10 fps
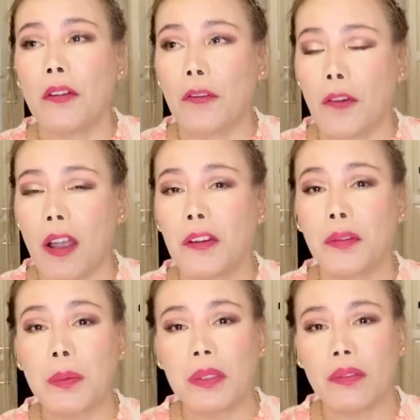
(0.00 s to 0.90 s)
far
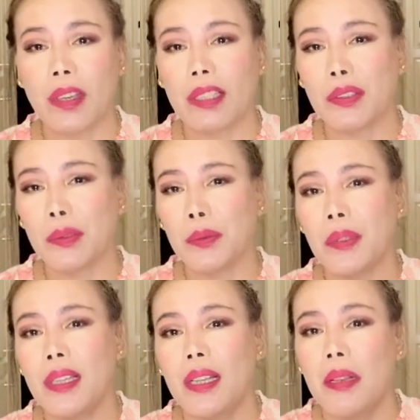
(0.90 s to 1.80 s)
from the venue.
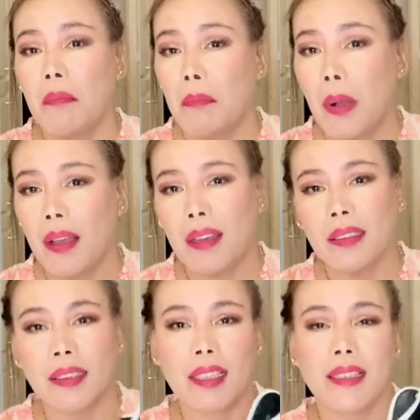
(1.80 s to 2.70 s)

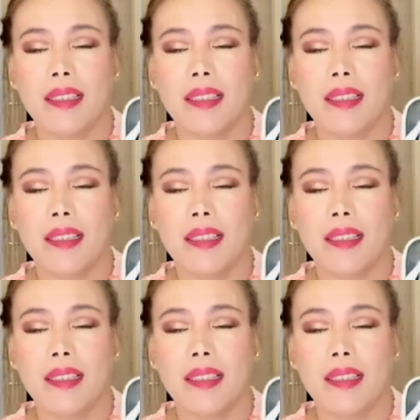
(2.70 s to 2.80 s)
But